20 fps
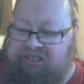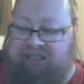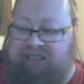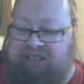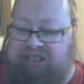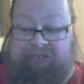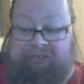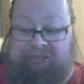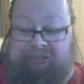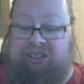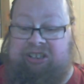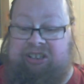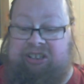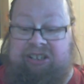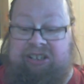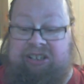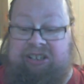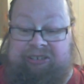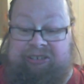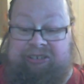get your
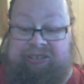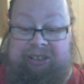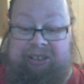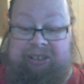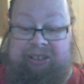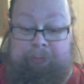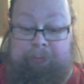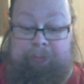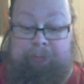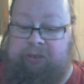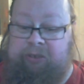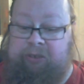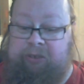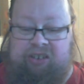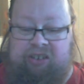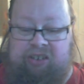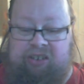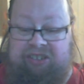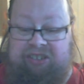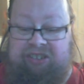get your head up,
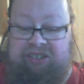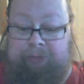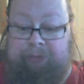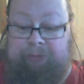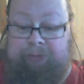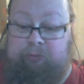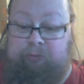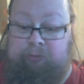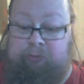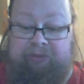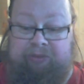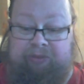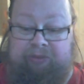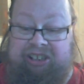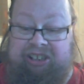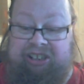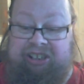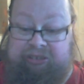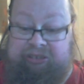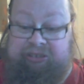heads up from the
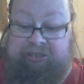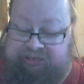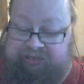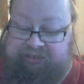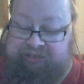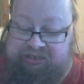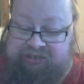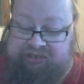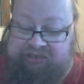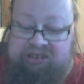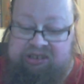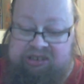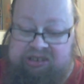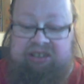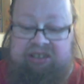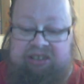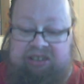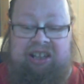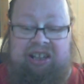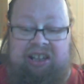gutter,
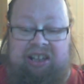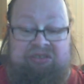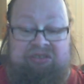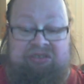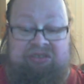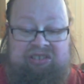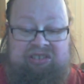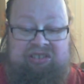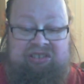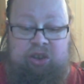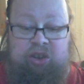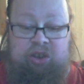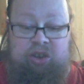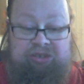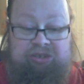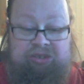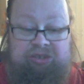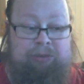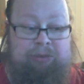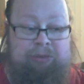and
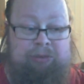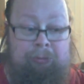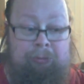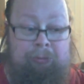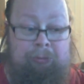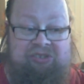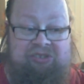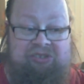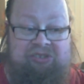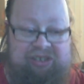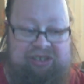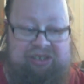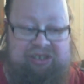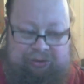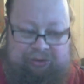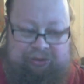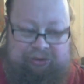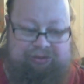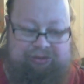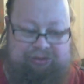learn some common
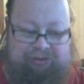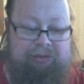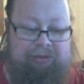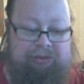sense.